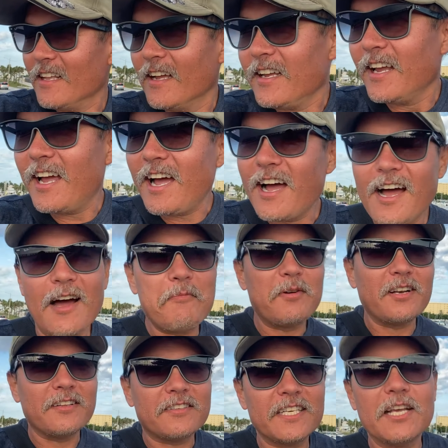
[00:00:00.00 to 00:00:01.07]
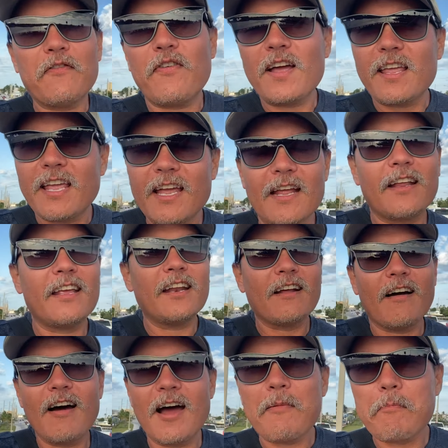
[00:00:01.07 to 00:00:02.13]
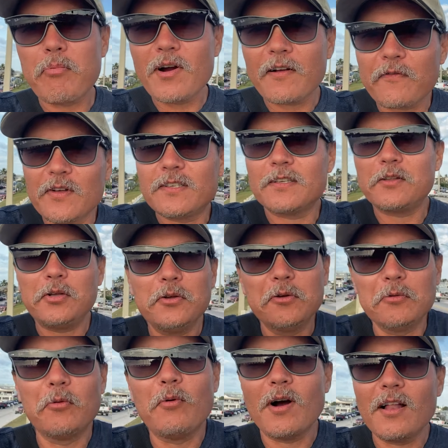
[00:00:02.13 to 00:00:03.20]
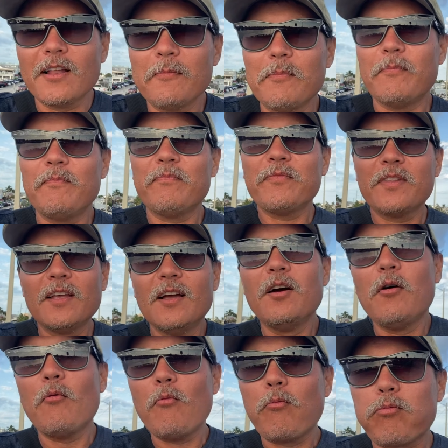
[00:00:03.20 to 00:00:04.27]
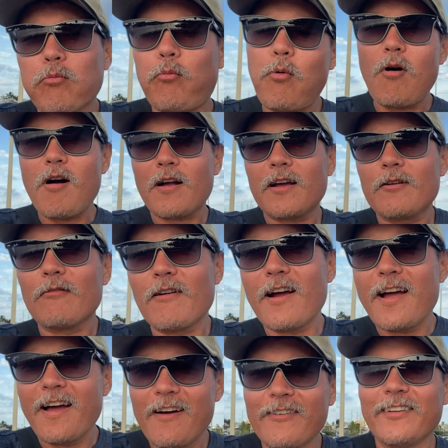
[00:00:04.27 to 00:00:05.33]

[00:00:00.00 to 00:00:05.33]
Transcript: yeah, I'm gonna see if I can't get a hot breakfast too while I'm walking around,